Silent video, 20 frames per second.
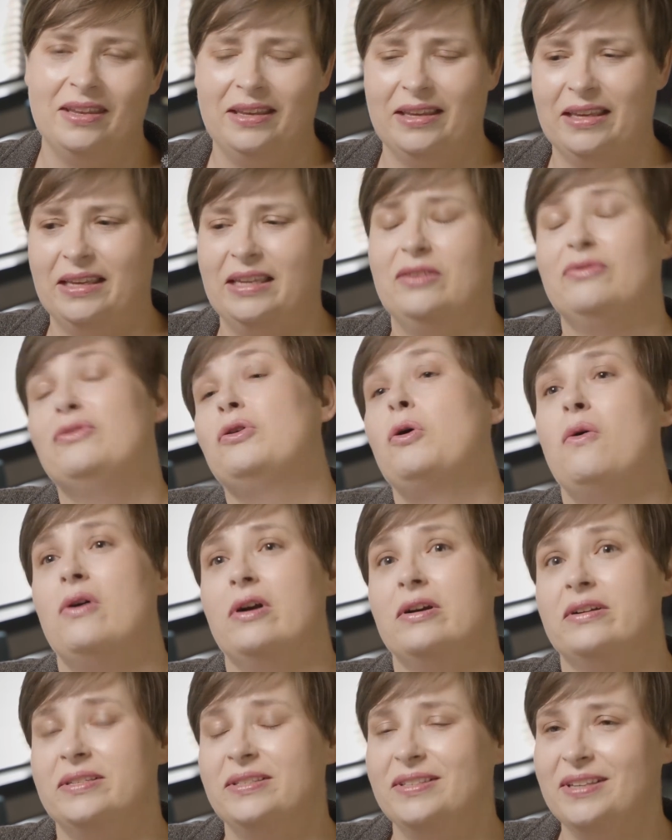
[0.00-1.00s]
And of
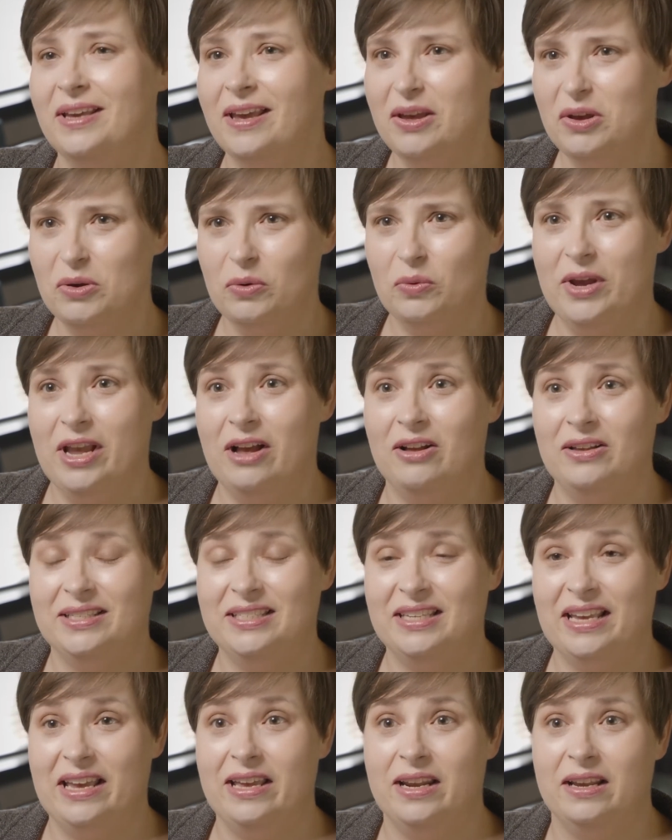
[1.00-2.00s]
course, we all
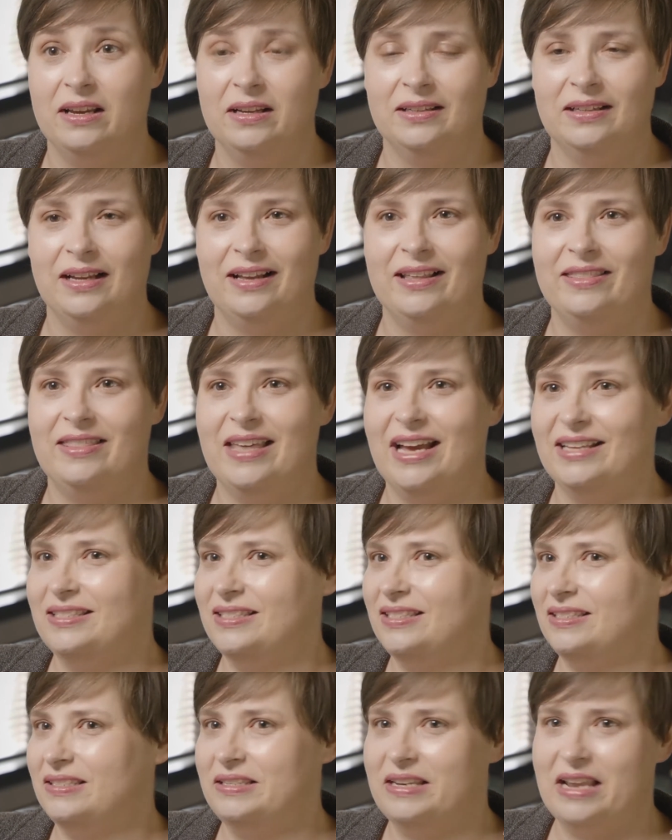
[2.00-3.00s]
said,
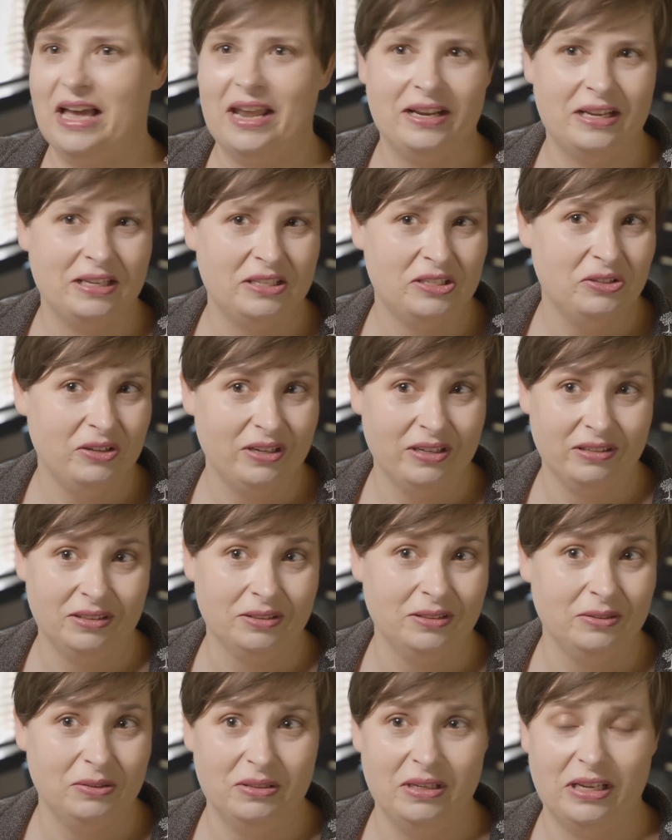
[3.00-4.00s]
"That's not a
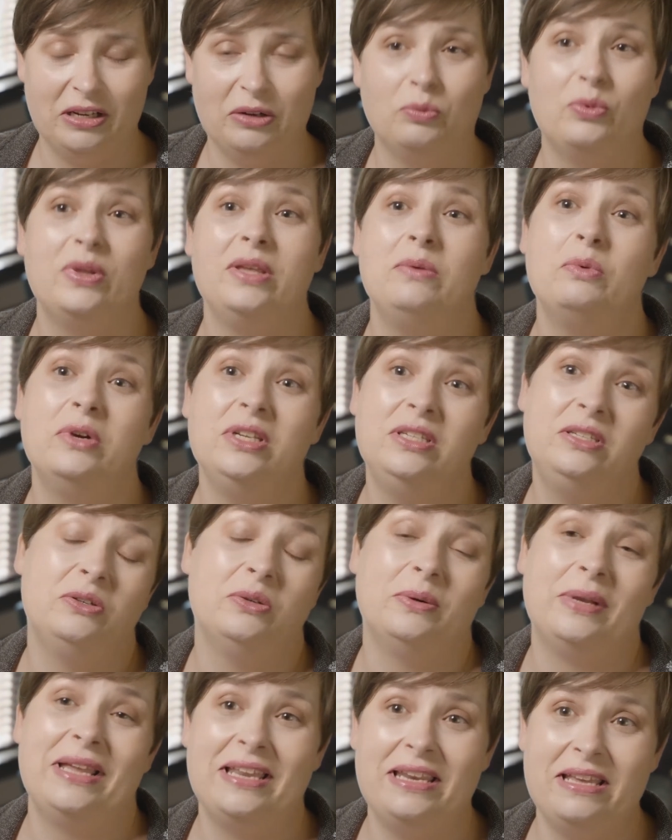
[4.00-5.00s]
concern. We would
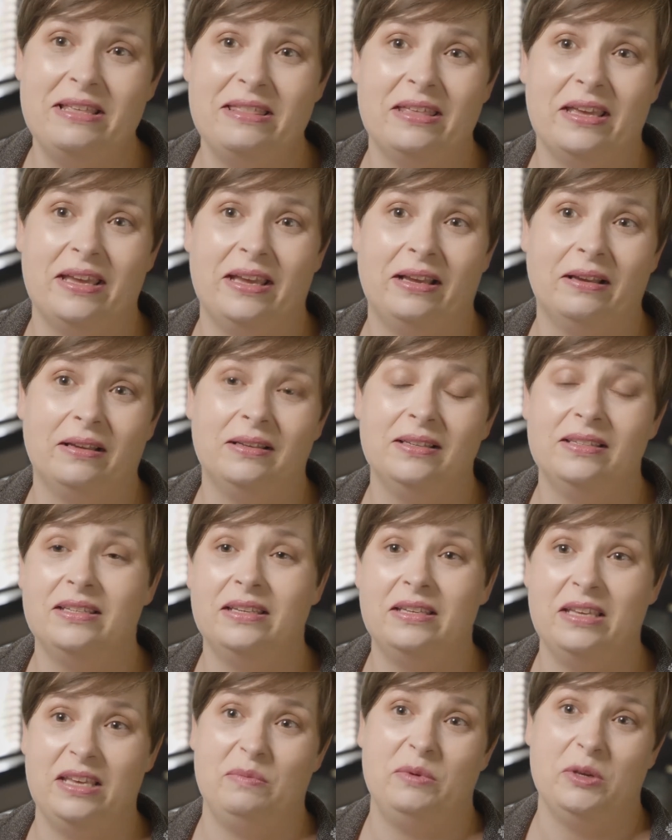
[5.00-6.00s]
do anything to
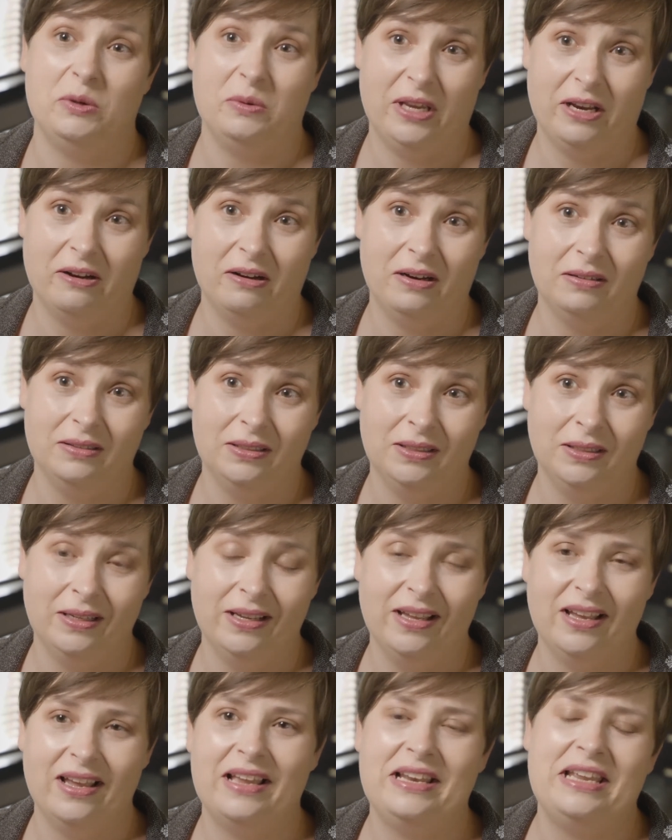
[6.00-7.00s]
keep you here."
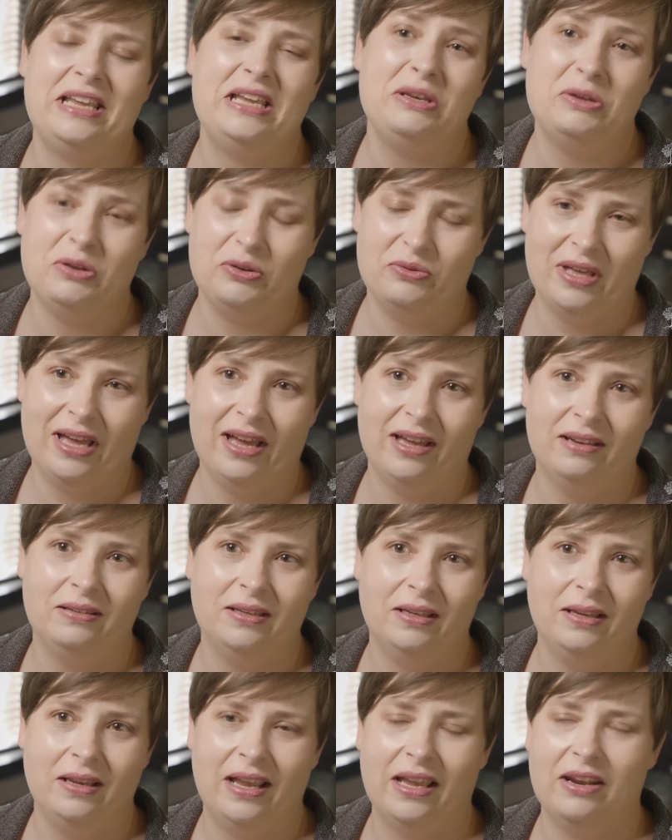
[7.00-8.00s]
And he knew that,
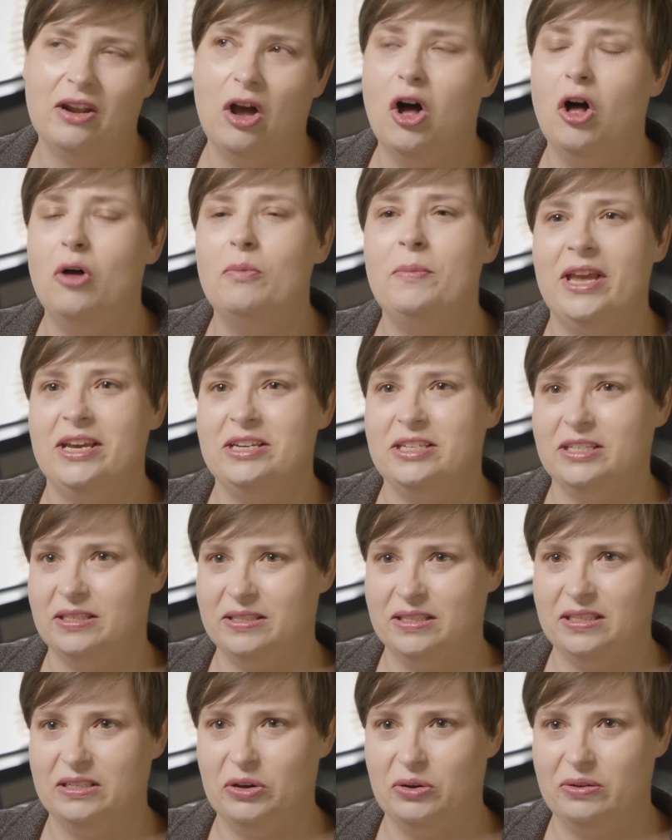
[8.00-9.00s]
and all
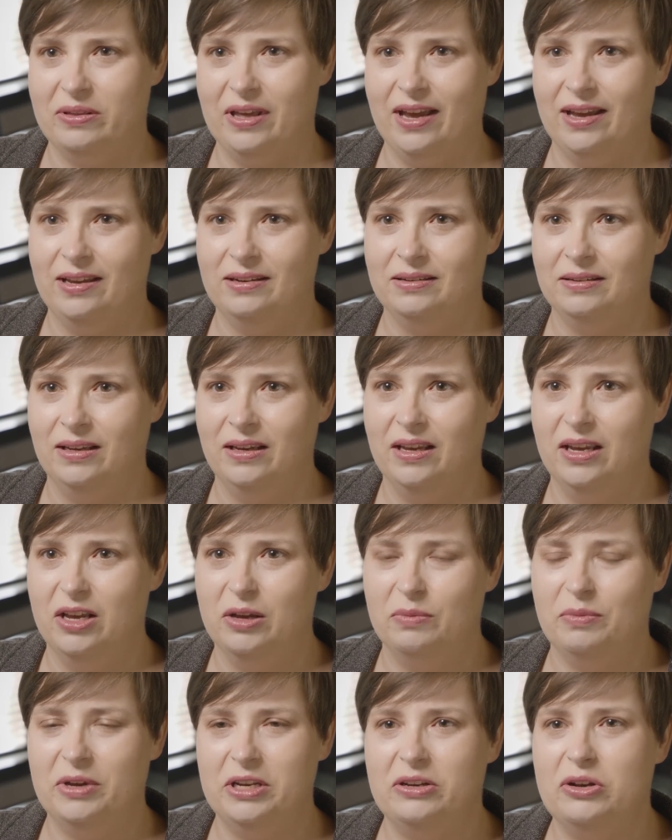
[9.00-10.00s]
patients know that.
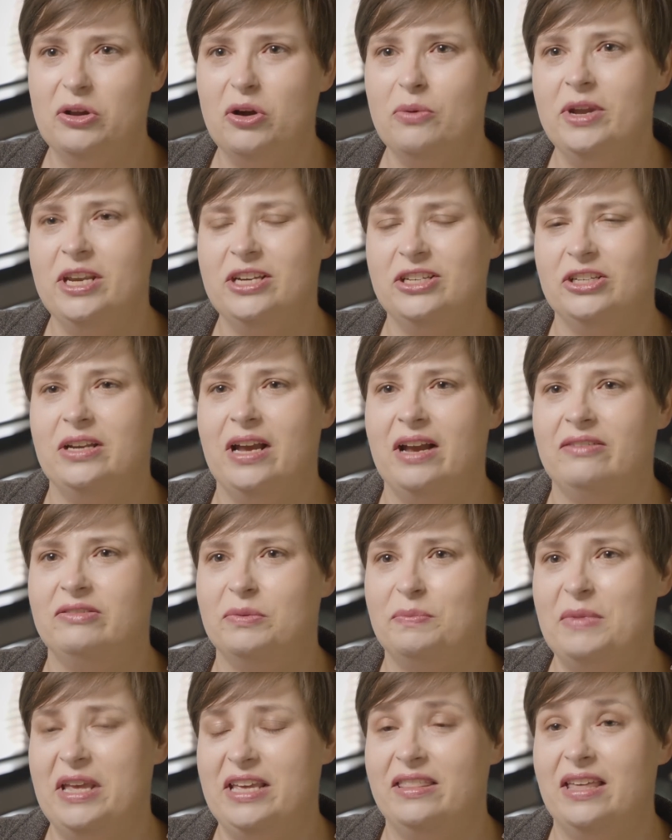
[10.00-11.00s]
But nobody should have
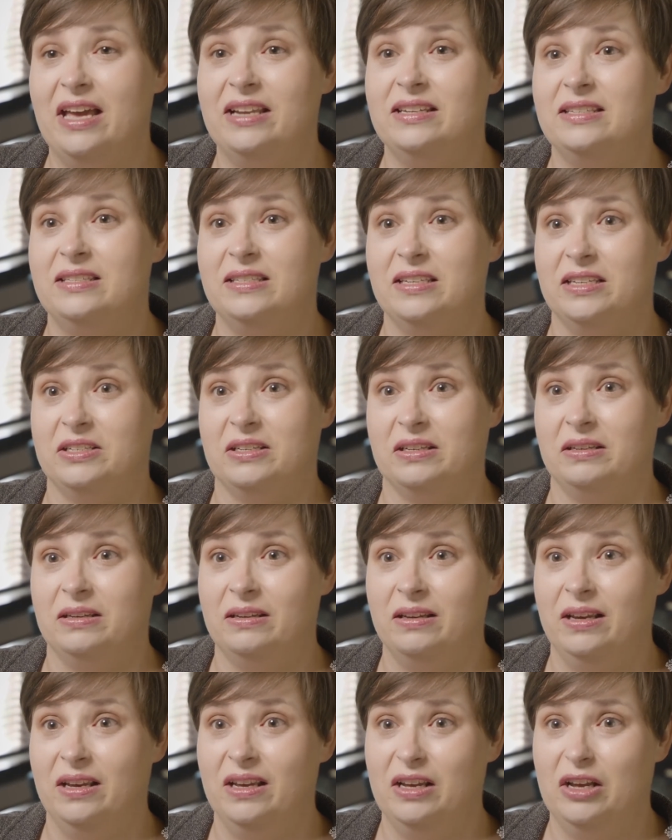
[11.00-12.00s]
to make that decision
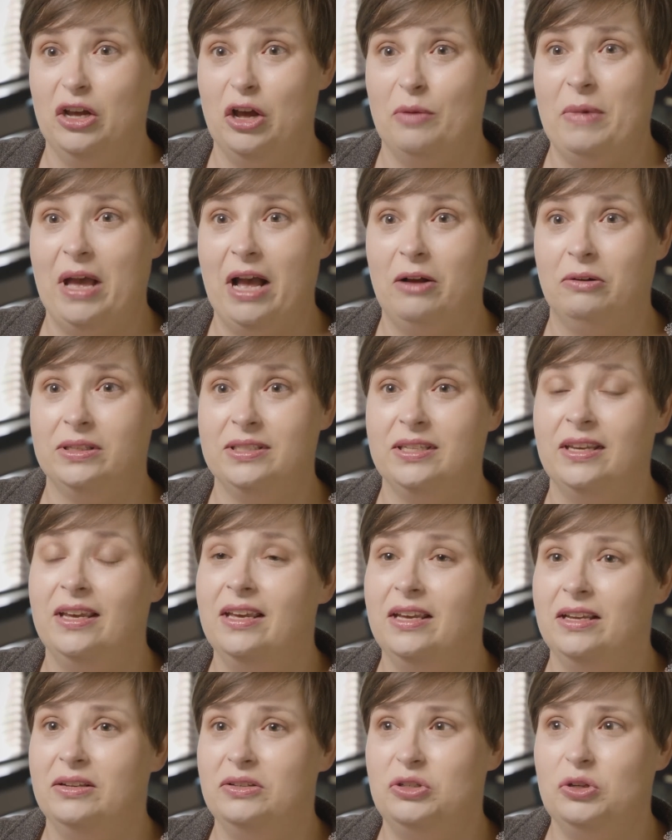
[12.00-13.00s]
about,
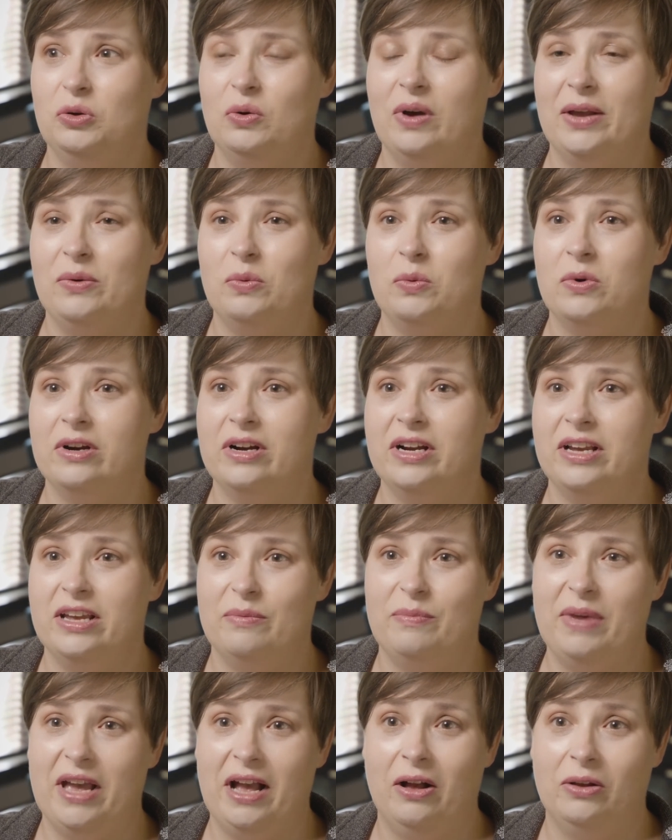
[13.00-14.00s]
do I worry
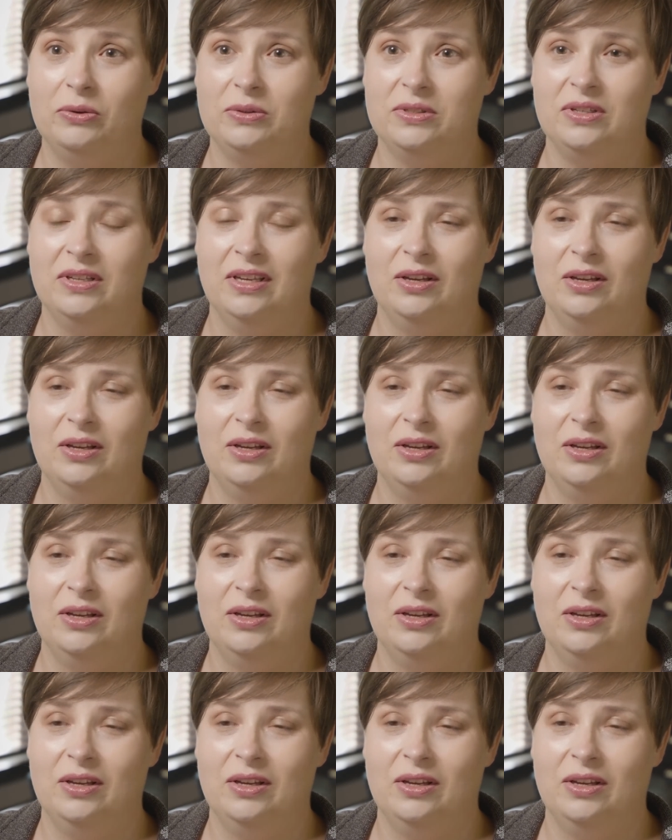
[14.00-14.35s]
about